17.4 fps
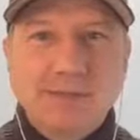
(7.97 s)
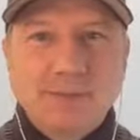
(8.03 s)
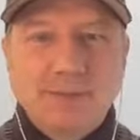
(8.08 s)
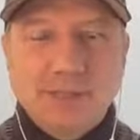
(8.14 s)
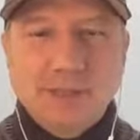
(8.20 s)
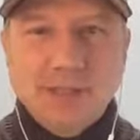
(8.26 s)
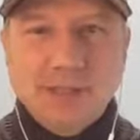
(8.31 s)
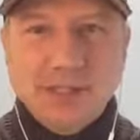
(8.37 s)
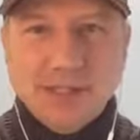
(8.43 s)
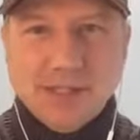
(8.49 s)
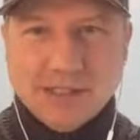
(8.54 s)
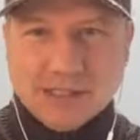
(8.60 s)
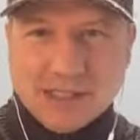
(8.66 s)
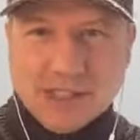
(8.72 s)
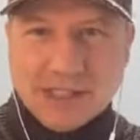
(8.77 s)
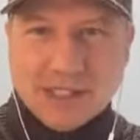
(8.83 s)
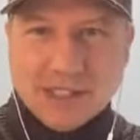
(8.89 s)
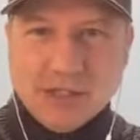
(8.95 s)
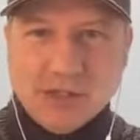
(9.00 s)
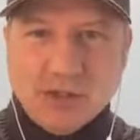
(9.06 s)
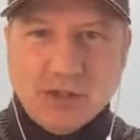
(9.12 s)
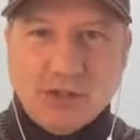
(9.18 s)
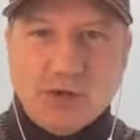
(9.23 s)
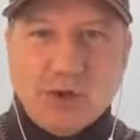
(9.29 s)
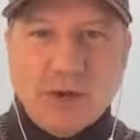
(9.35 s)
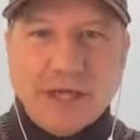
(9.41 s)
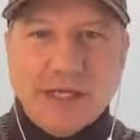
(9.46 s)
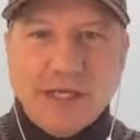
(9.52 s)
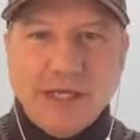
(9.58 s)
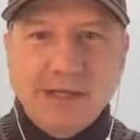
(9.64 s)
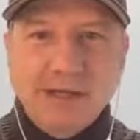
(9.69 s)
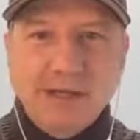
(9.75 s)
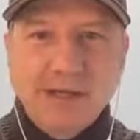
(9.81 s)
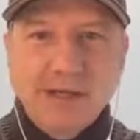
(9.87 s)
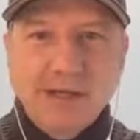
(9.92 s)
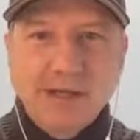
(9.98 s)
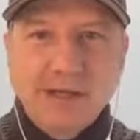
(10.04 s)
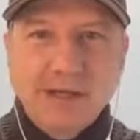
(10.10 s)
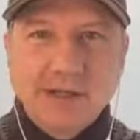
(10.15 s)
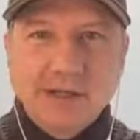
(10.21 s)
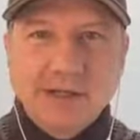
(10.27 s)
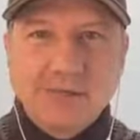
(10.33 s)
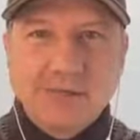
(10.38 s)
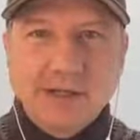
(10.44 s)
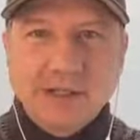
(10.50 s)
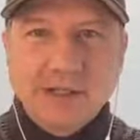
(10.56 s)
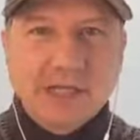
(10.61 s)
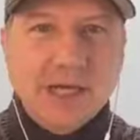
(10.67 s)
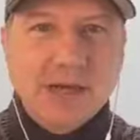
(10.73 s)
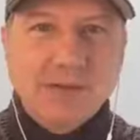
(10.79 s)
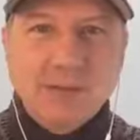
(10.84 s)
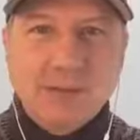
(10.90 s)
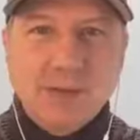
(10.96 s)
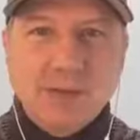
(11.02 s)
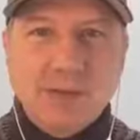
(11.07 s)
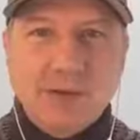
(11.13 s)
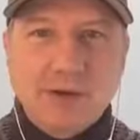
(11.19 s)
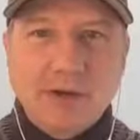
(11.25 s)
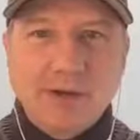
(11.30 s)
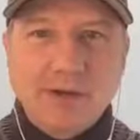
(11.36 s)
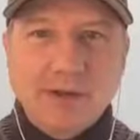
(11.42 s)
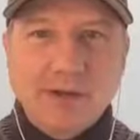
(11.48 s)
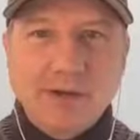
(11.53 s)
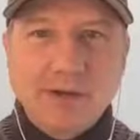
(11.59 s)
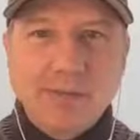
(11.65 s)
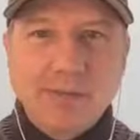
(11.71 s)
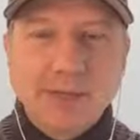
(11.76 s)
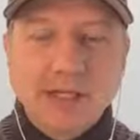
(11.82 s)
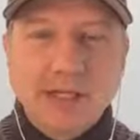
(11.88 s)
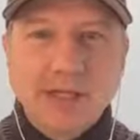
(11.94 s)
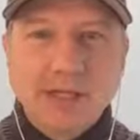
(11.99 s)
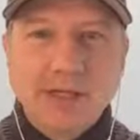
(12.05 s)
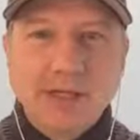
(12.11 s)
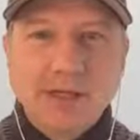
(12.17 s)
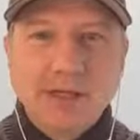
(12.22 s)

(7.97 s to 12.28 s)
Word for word: Business is cranking. It's a fun time to be part of the company.